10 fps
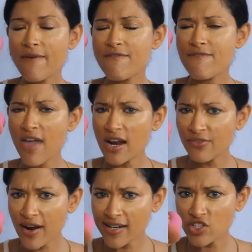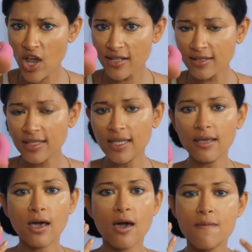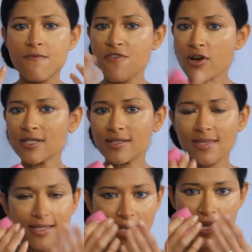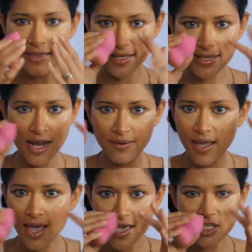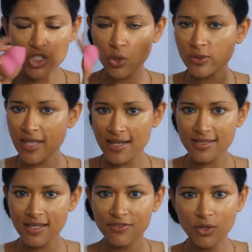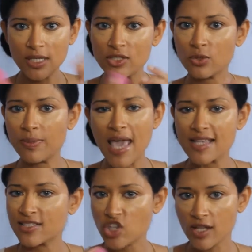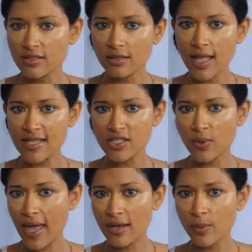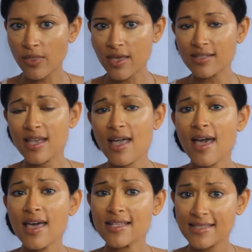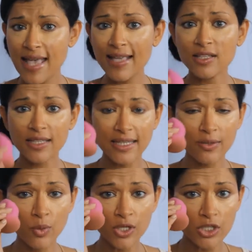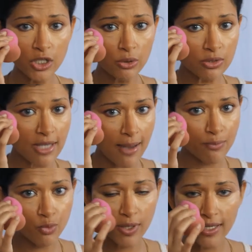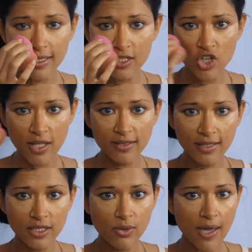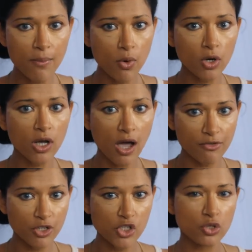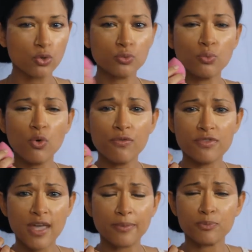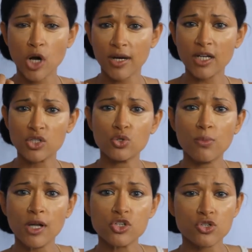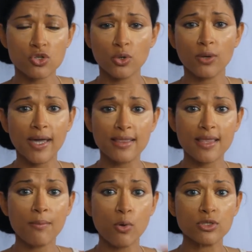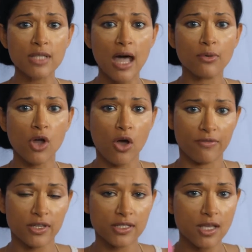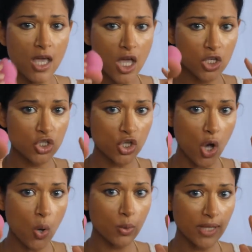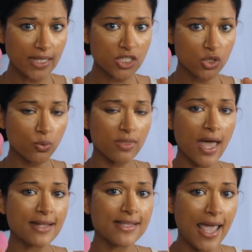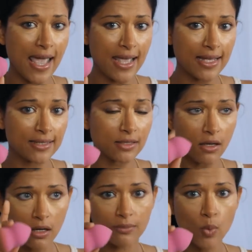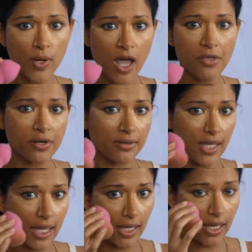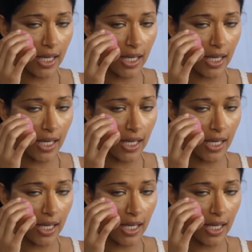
Very, very gently. First, this area is so sensitive, you need to be as gentle as you can with it. Secondly, when you tap really gently, you get more coverage. You don't move the product too much, so you get the most out of it. So let's do that. And oh, one other thing.